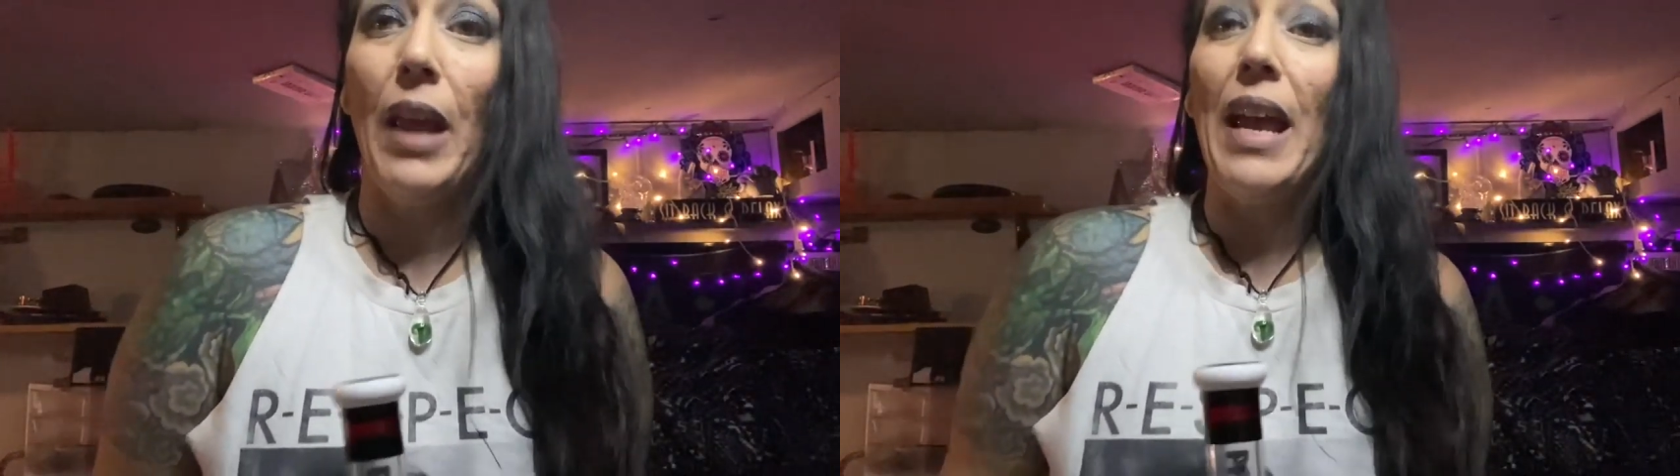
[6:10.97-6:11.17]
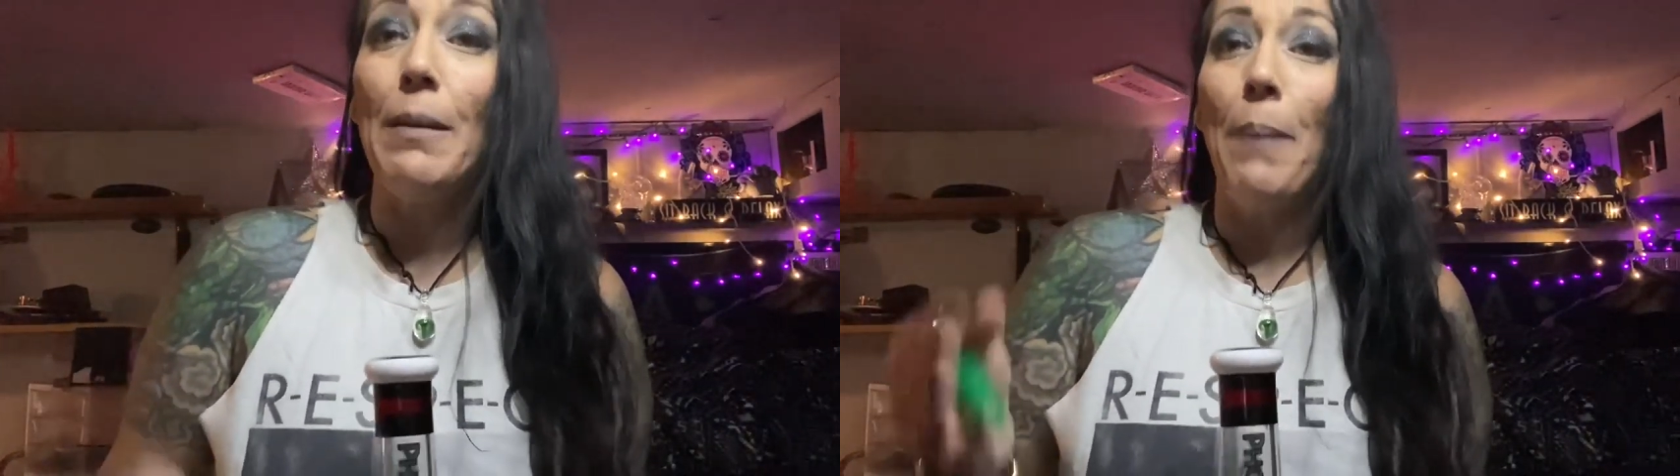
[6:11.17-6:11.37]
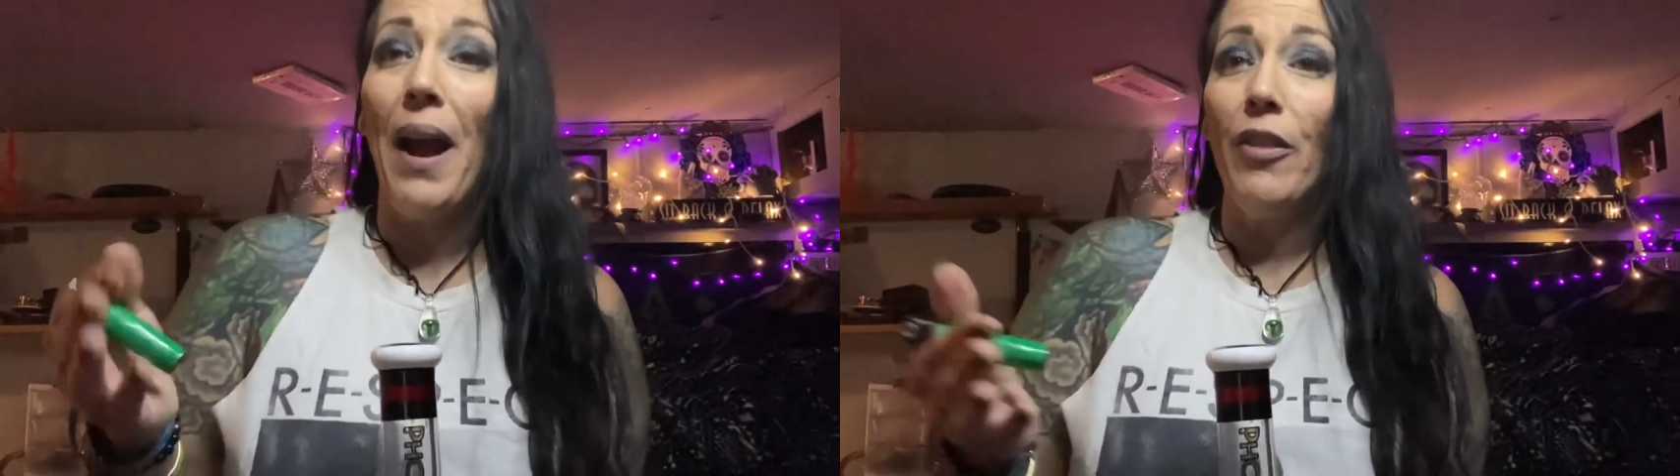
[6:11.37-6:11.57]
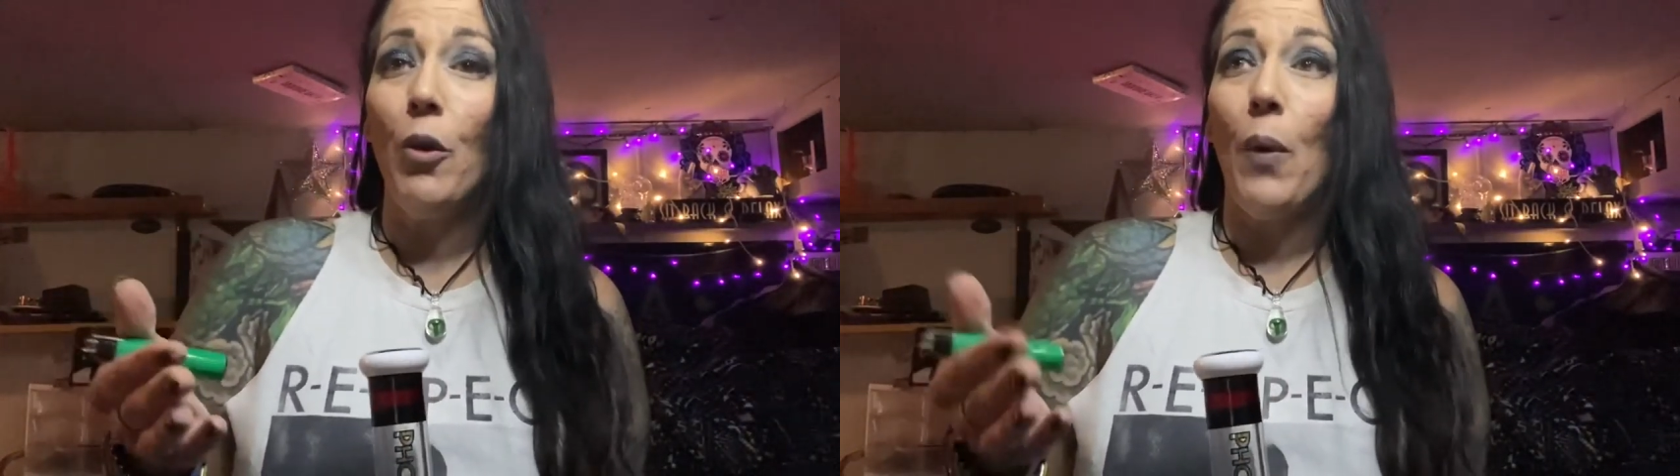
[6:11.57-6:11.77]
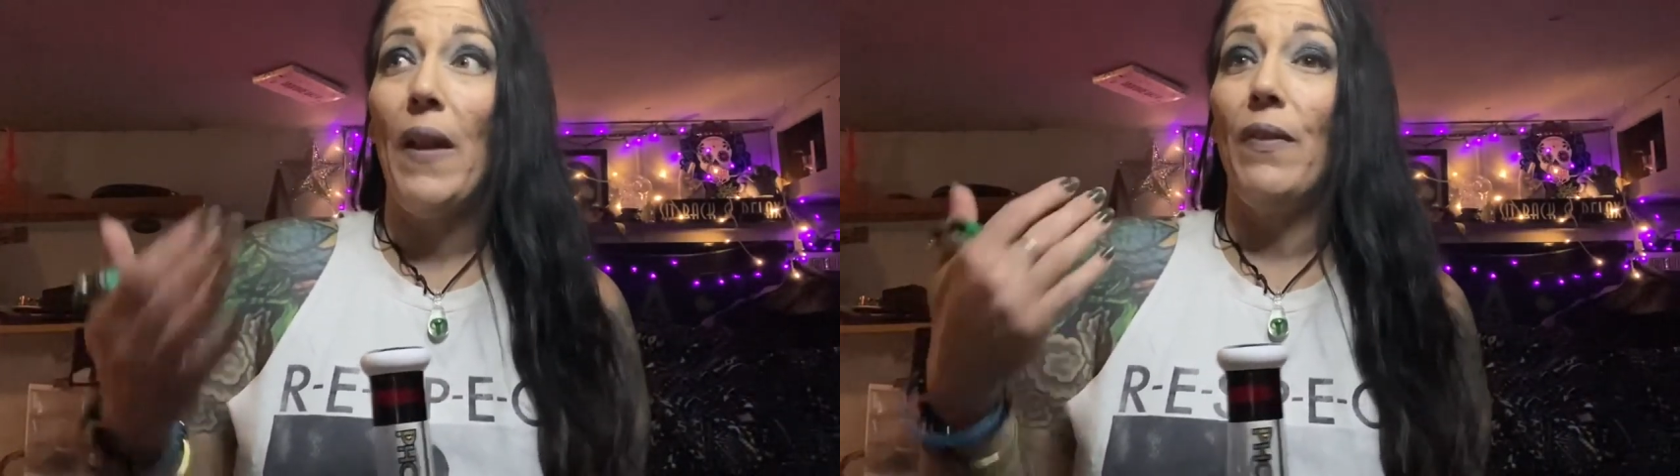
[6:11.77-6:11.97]
and by the
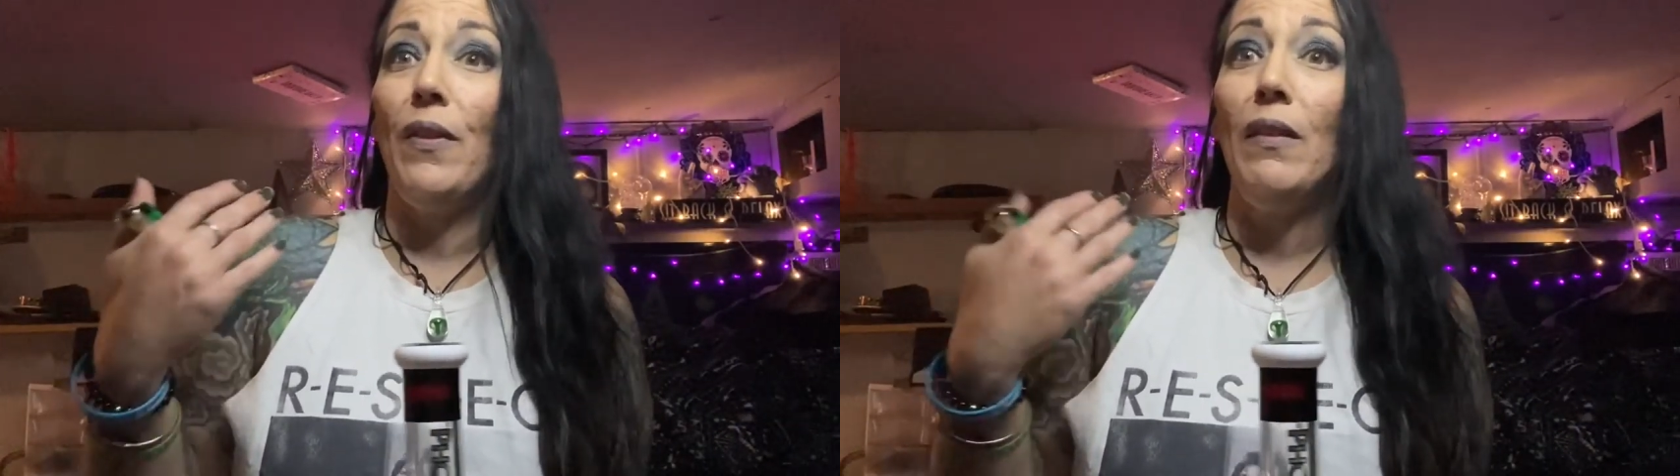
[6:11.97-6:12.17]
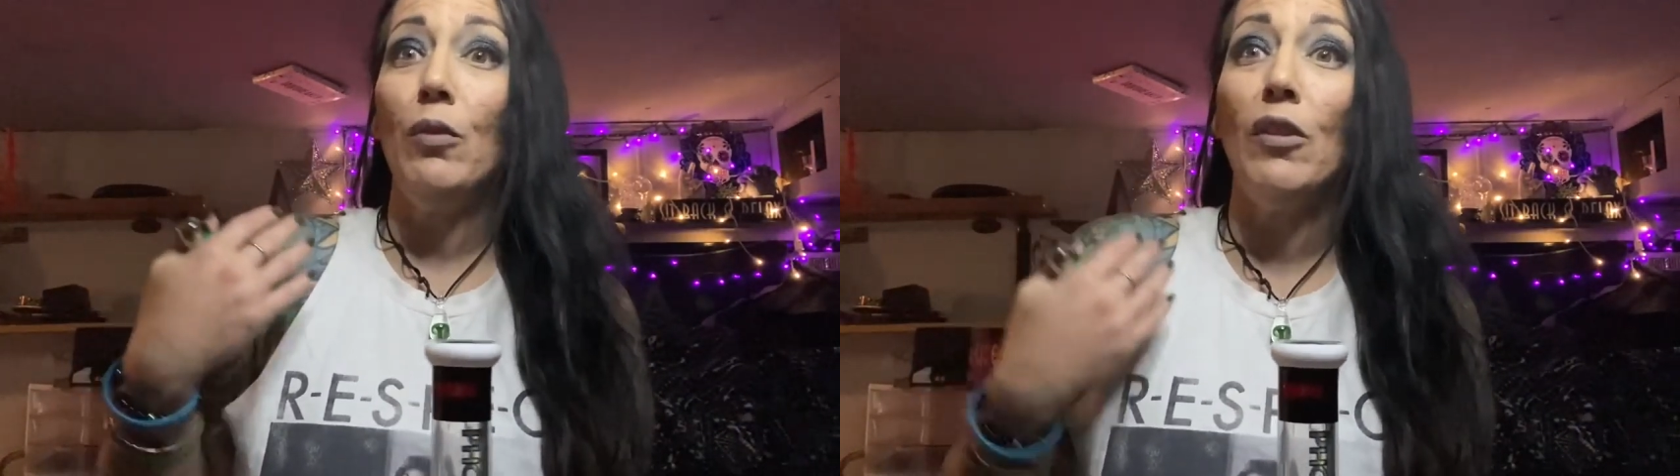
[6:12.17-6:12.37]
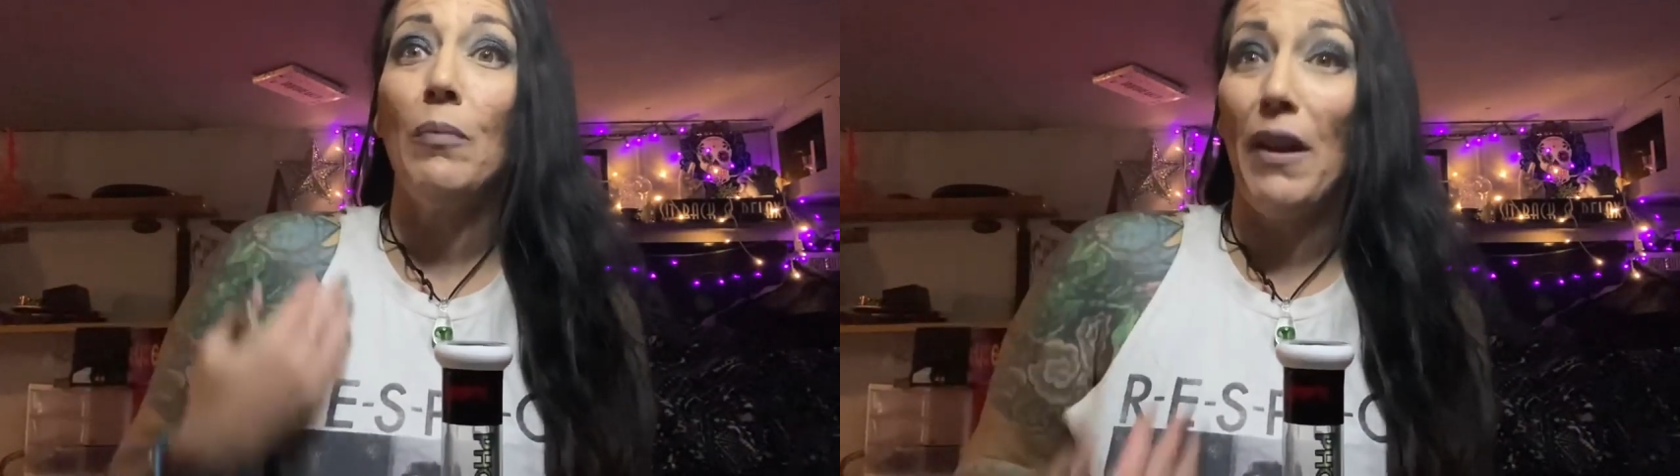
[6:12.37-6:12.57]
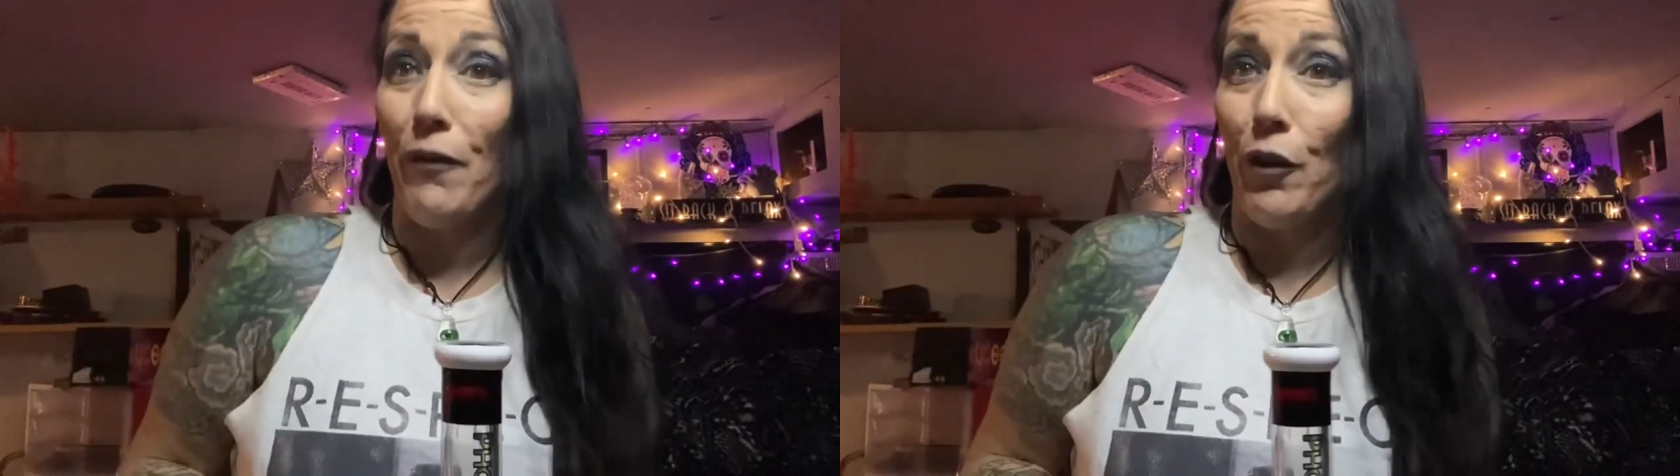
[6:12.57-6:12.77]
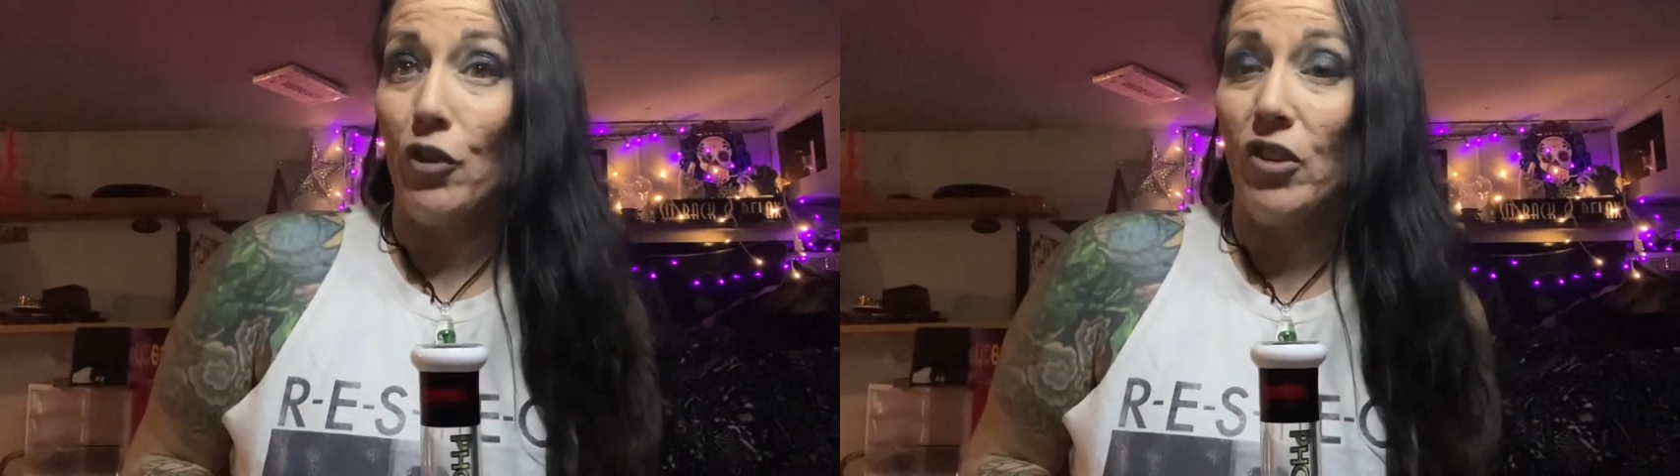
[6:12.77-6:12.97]
way, this was my first